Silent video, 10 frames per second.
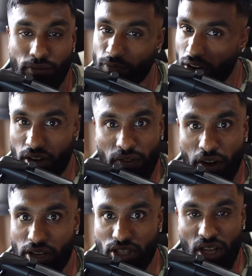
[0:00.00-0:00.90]
Very,
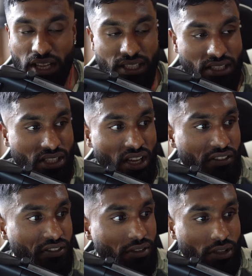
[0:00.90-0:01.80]
very exciting
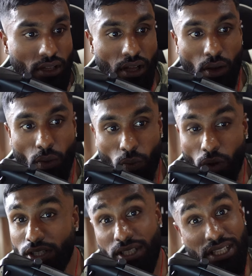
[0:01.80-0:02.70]
stuff.
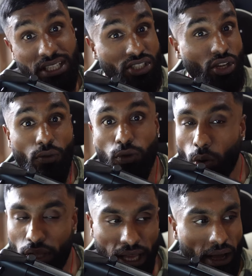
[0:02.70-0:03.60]
Once these start
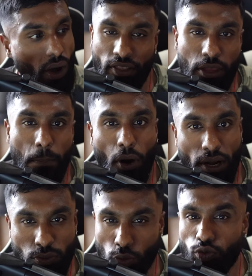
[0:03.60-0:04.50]
rolling out, I think the
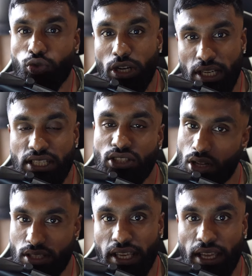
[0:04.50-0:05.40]
price will really
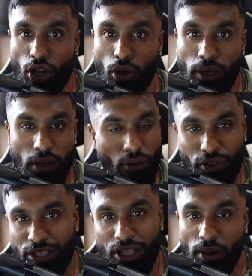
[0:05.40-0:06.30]
start to get going.
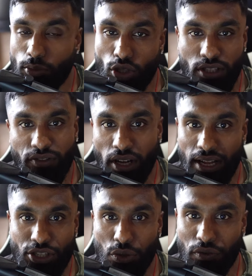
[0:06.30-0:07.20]
Obviously, I'm not a
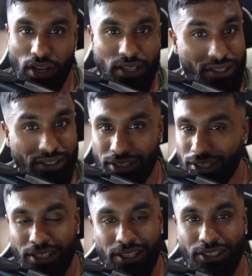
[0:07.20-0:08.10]
financial advisor.
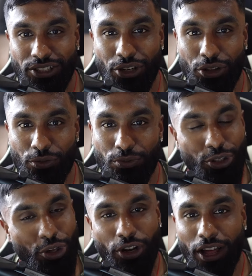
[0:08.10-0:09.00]
You know the
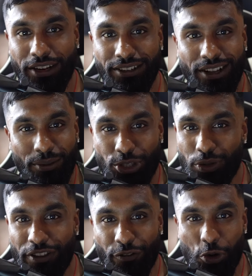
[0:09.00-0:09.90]
you know the line. I'm a
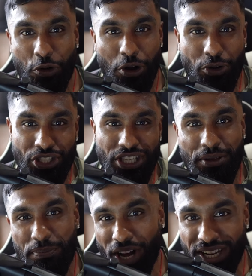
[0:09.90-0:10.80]
24-year-old
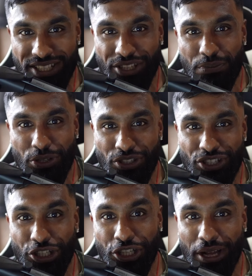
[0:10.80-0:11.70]
sitting behind his
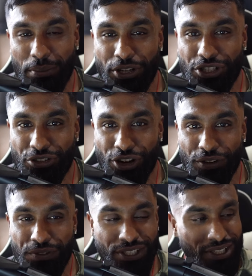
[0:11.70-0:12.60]
computers looking at a bunch of
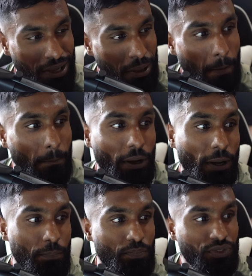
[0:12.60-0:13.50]
graphs, but